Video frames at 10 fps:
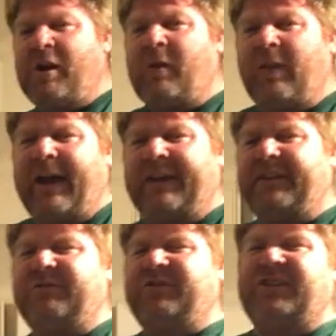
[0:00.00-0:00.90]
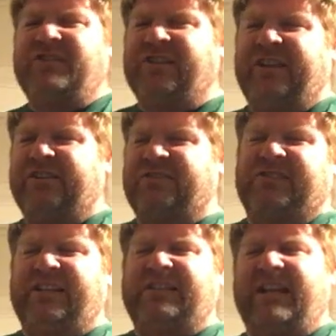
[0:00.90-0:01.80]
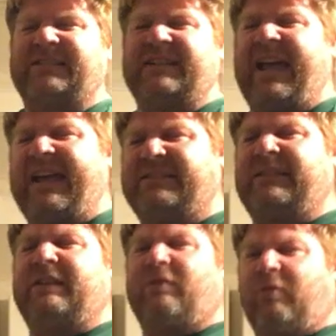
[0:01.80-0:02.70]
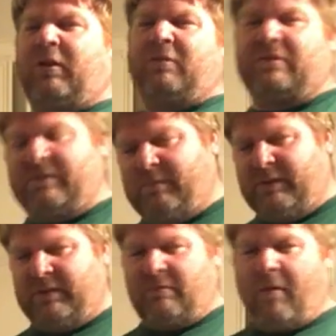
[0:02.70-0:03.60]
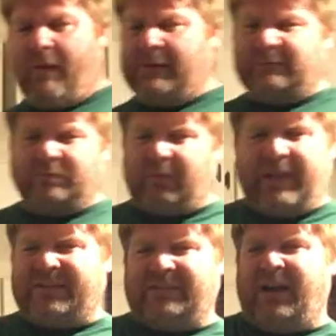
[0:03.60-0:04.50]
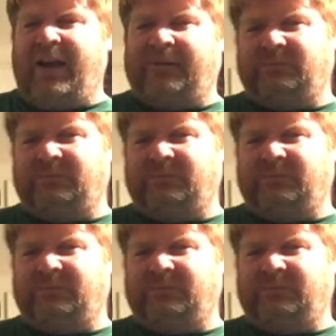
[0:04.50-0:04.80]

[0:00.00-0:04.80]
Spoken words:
a lot of you Gen Zers think that's nasty and gross, but it's not.